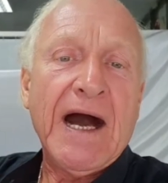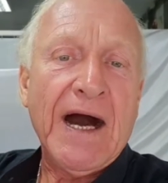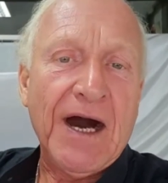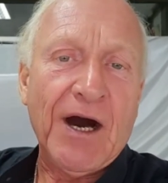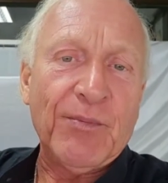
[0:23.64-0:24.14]

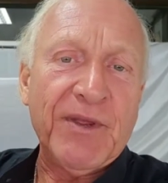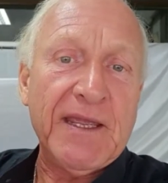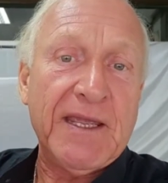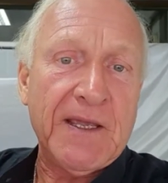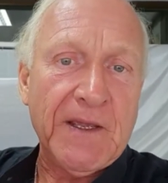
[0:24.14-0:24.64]
I'll be
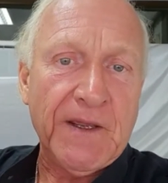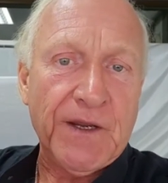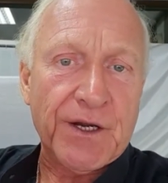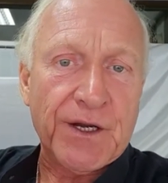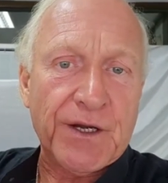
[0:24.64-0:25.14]

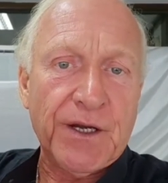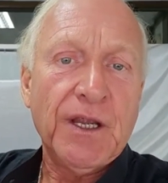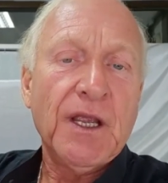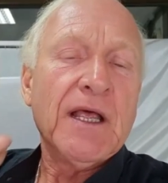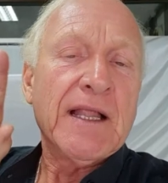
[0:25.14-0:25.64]
here
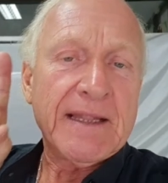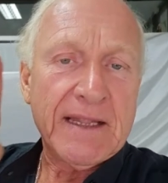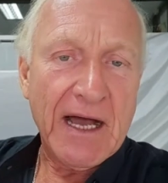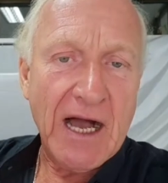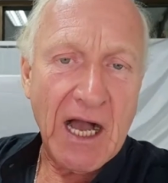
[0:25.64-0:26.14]

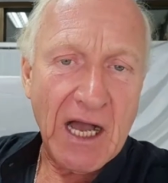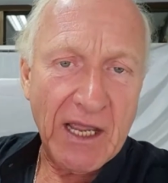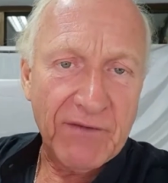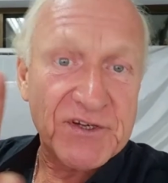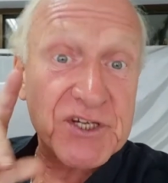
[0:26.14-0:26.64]

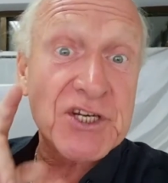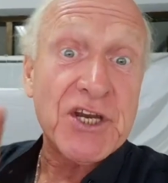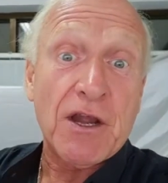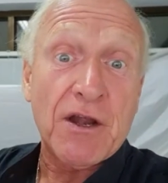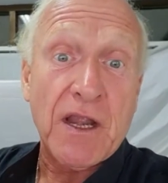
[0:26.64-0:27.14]
live
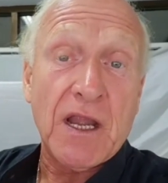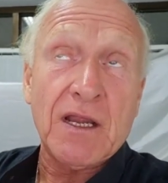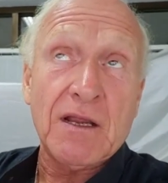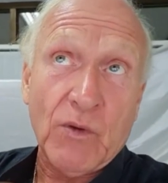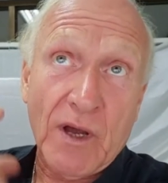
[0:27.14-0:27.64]

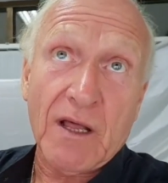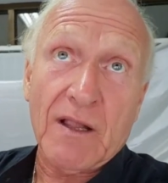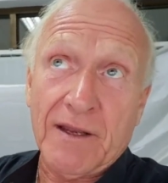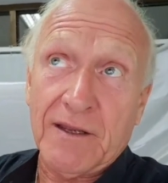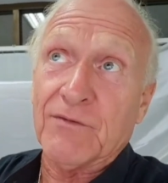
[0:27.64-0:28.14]
sharing. Well,
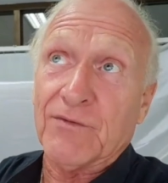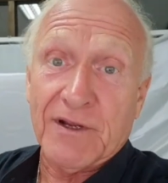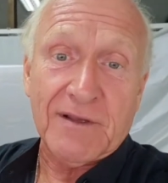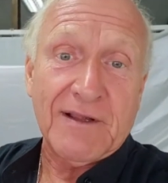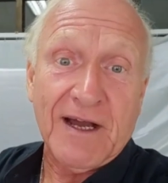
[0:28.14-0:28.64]
I didn't
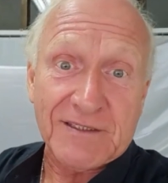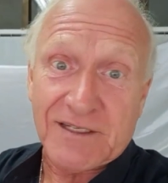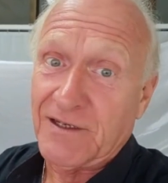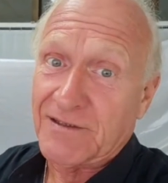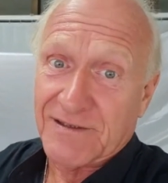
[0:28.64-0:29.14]
realize
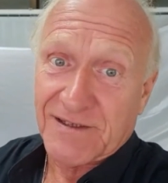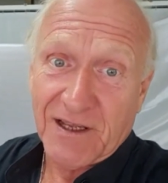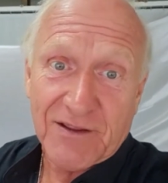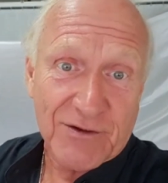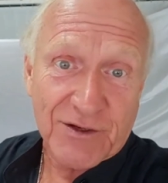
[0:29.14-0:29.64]
I used to
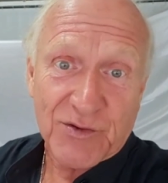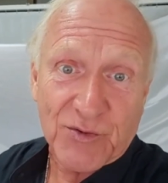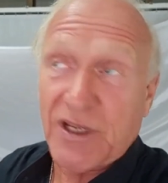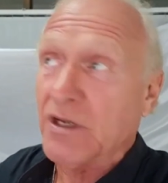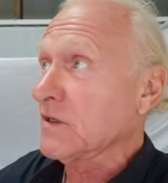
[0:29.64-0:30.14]
say
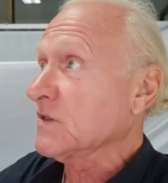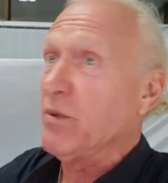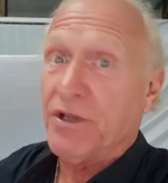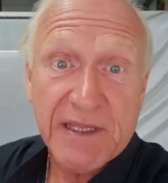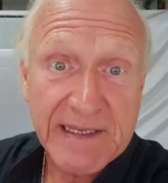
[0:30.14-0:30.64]
33 years,
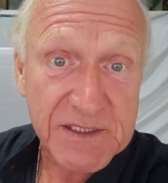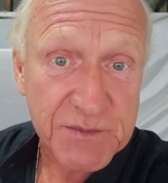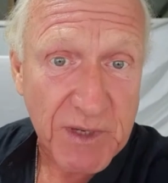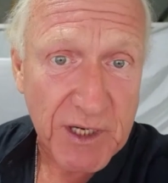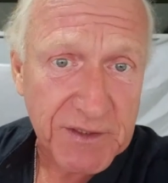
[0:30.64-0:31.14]
but this
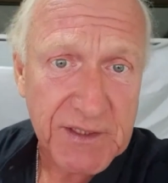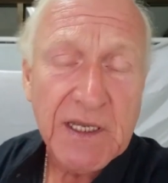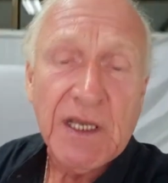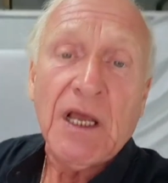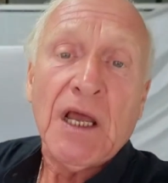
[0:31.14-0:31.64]
month
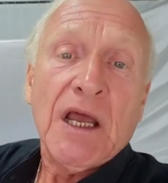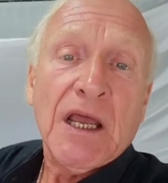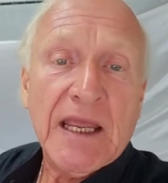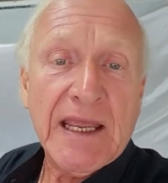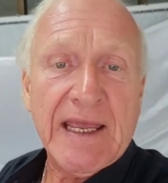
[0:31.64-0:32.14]

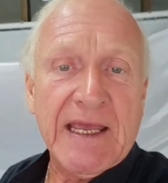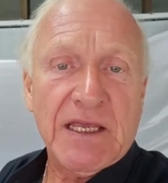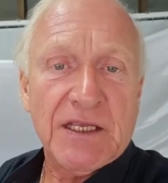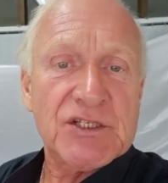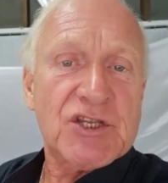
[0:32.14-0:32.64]

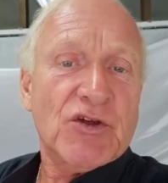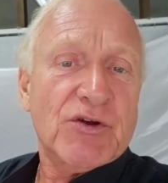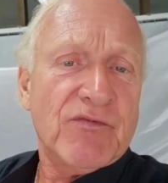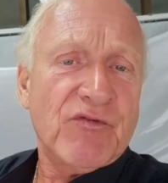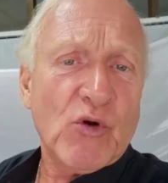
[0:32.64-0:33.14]
is
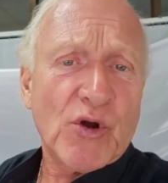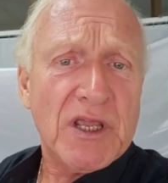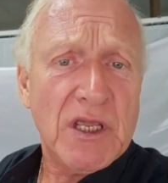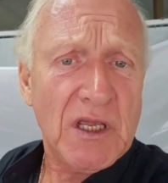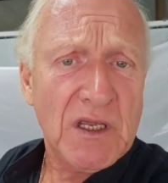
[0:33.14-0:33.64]
34
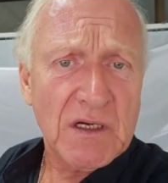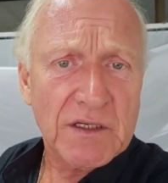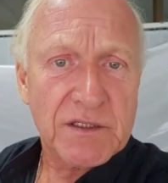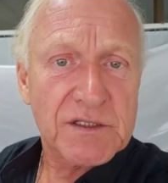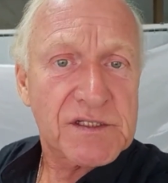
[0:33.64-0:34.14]

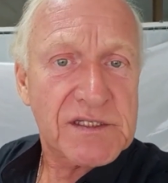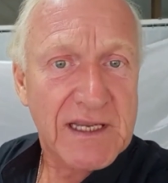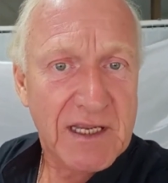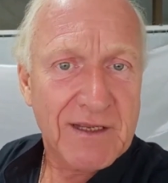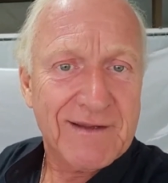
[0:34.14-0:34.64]
years
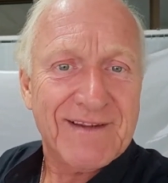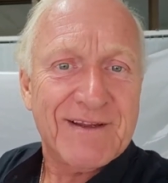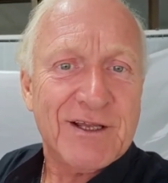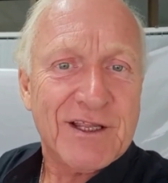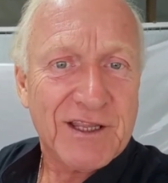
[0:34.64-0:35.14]

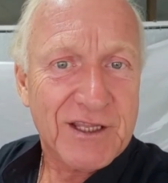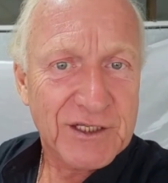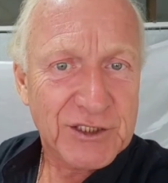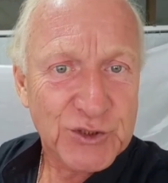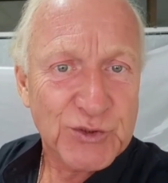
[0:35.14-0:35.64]
in the
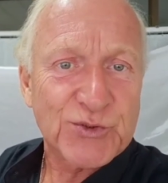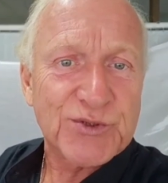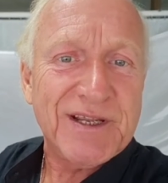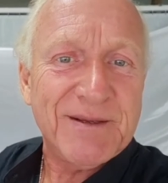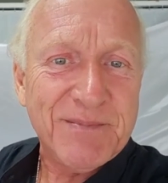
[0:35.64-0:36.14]

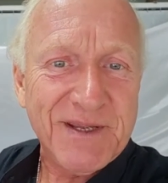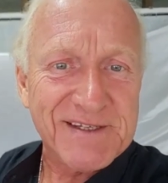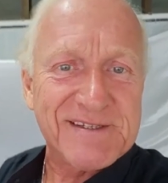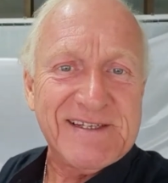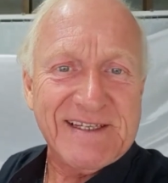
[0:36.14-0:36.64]
jewelry
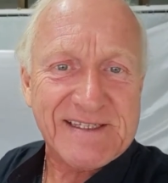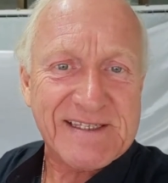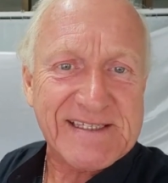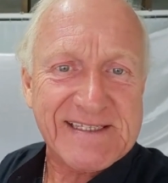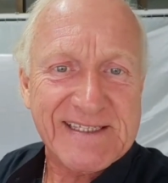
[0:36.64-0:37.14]

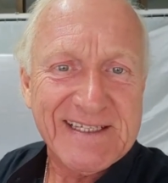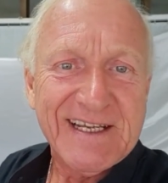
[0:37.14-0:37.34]
business.